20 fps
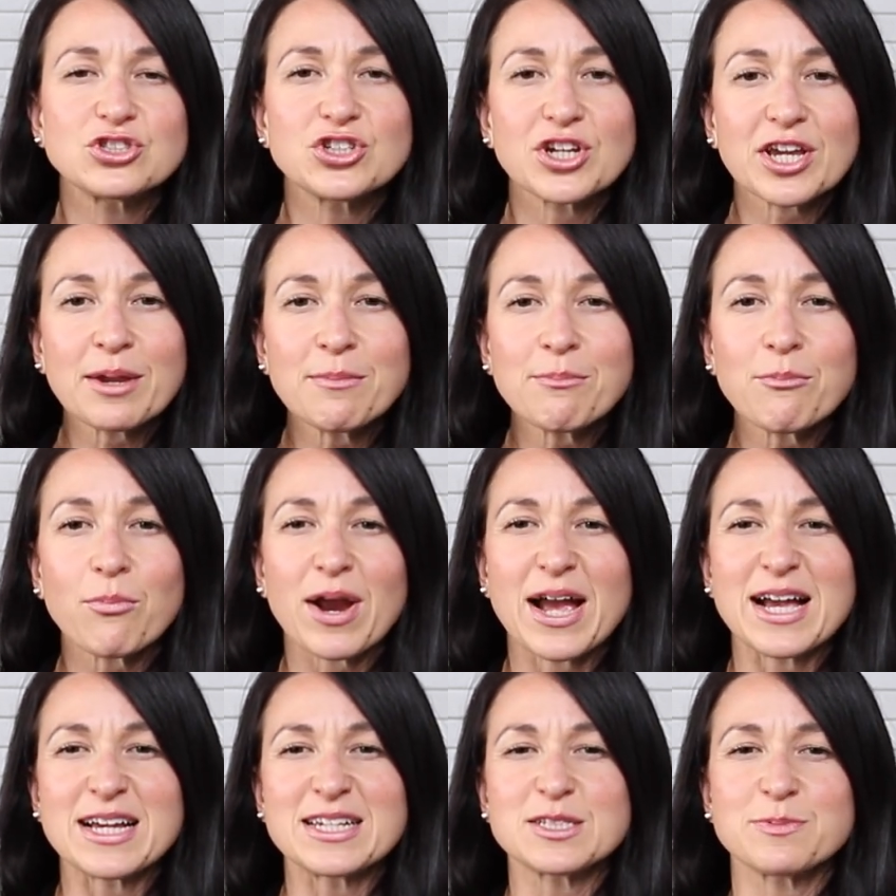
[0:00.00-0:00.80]
Chicken
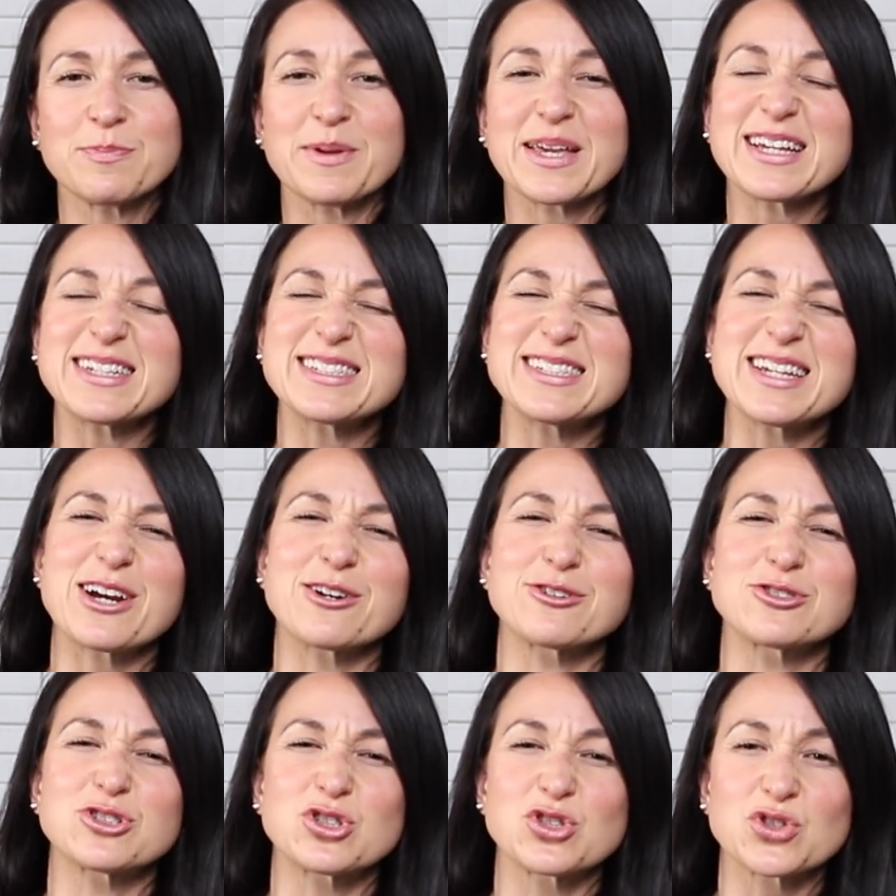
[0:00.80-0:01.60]
breasts, because they
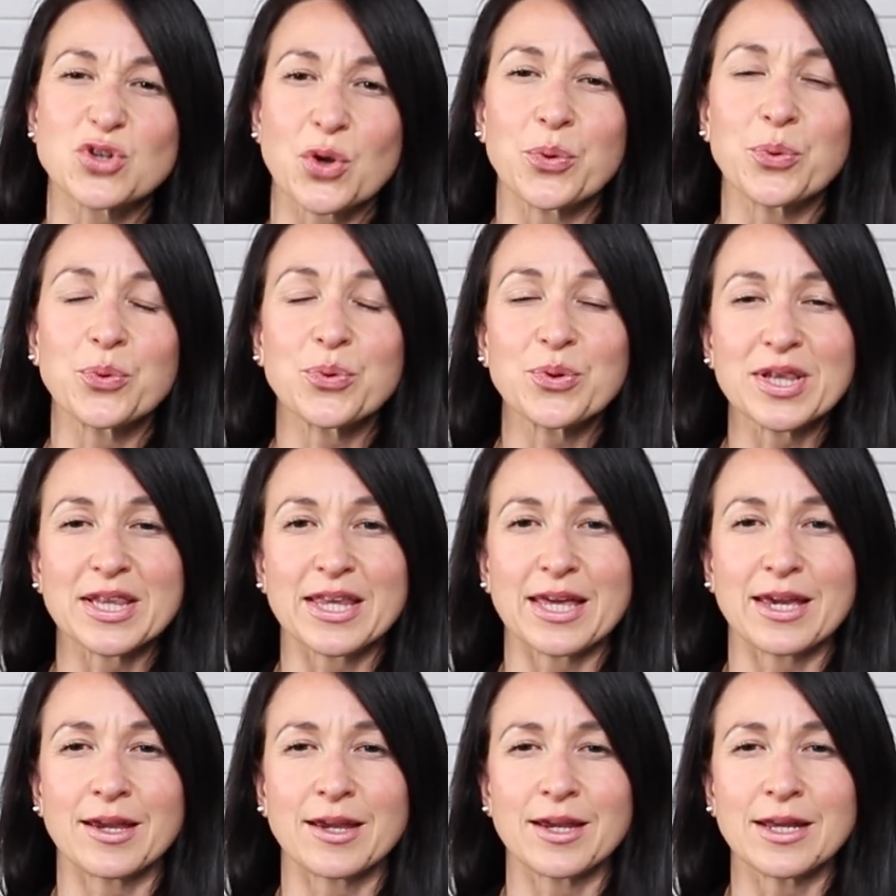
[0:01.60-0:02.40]
are so
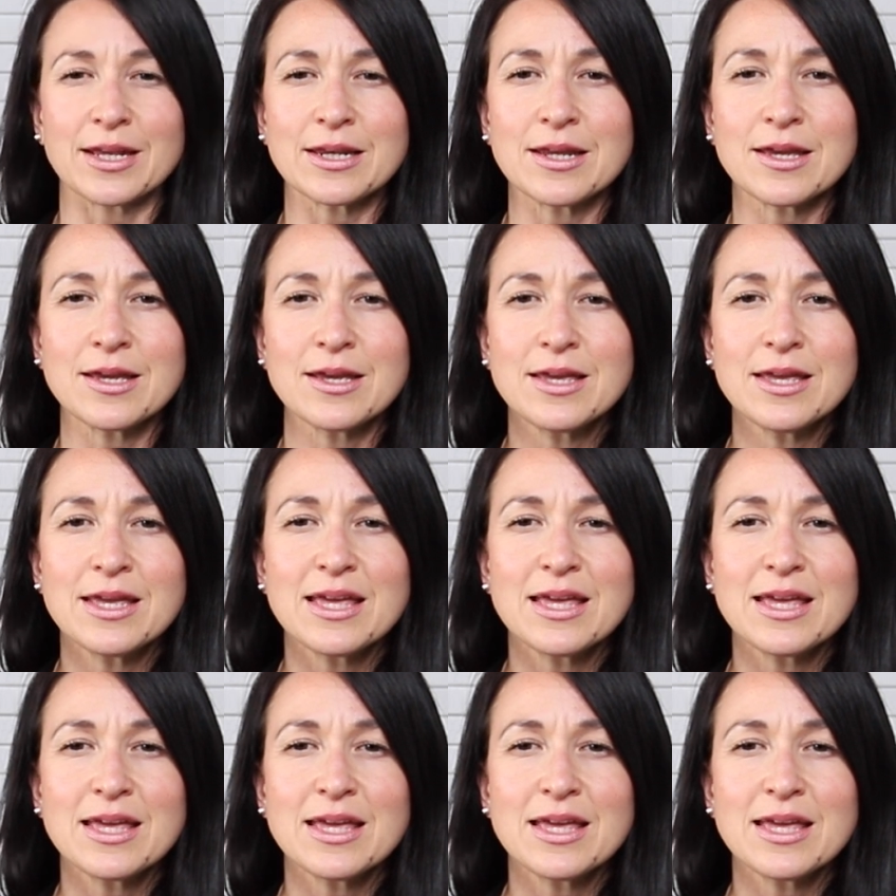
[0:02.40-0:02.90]
lean,